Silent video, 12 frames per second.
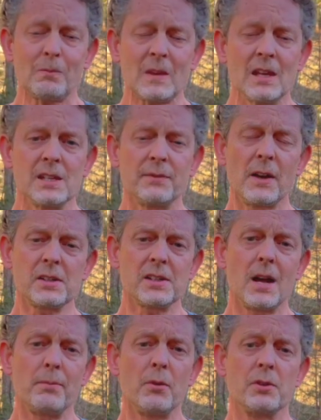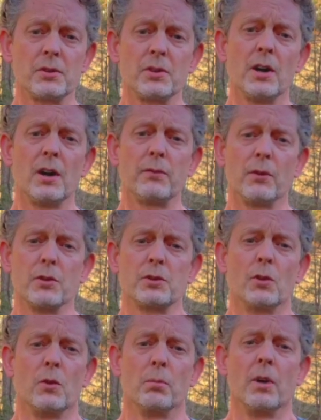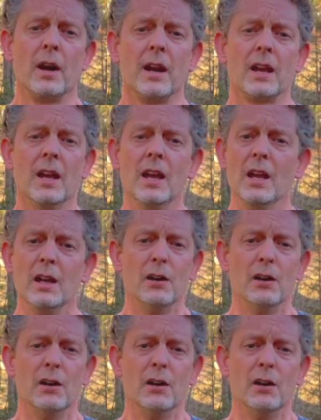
is if I stop on the trail for a short break, you